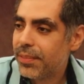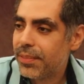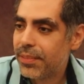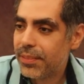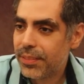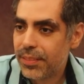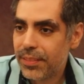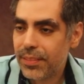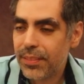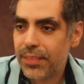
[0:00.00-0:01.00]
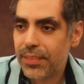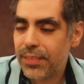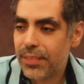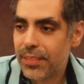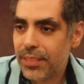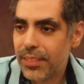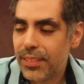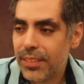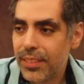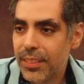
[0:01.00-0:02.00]

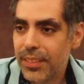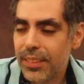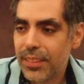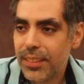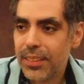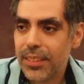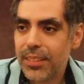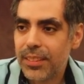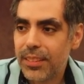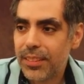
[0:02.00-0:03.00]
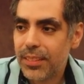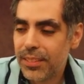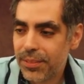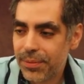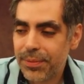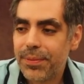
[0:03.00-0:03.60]
[no speech]